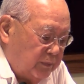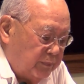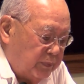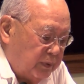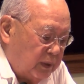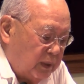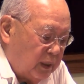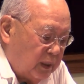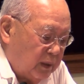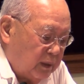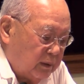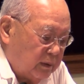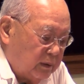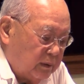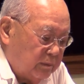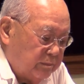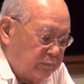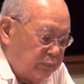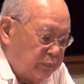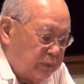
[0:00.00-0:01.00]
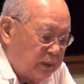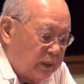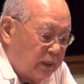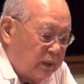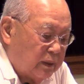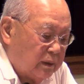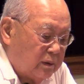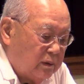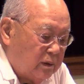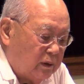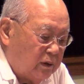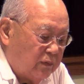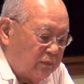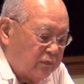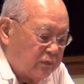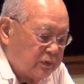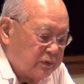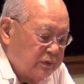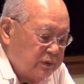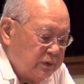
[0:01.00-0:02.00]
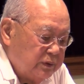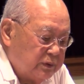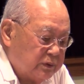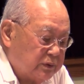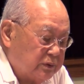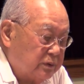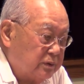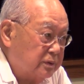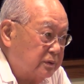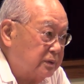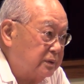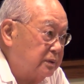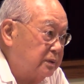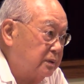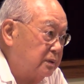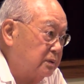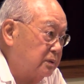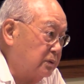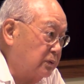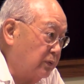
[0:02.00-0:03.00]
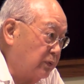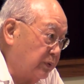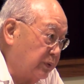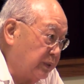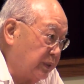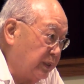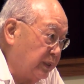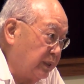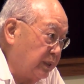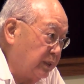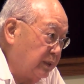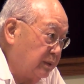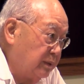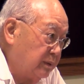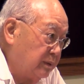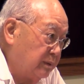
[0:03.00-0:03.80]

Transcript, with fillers: Put on a put on a call for teachers. There weren't any.